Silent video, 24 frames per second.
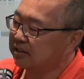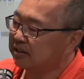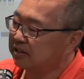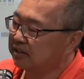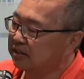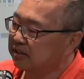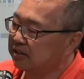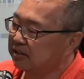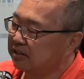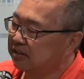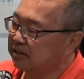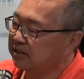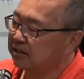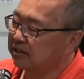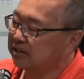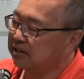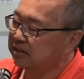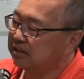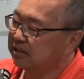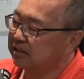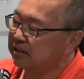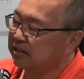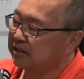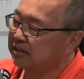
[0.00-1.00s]

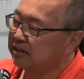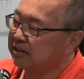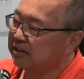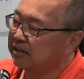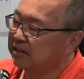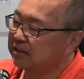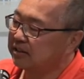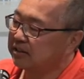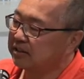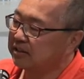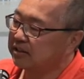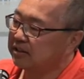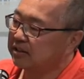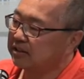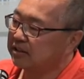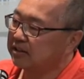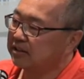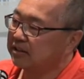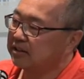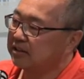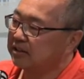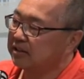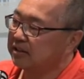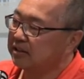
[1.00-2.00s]

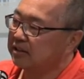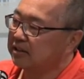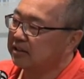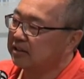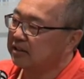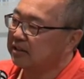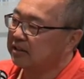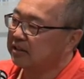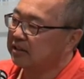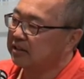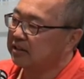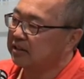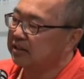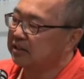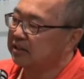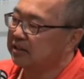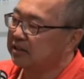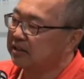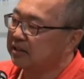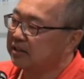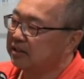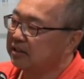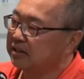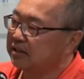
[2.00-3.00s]

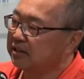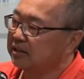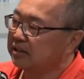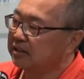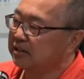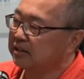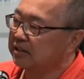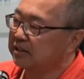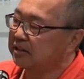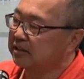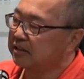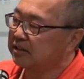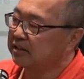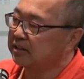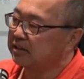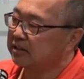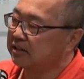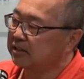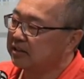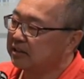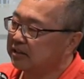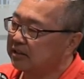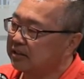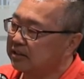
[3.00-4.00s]

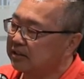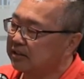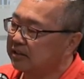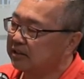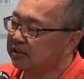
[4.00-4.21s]
This person isn't speaking.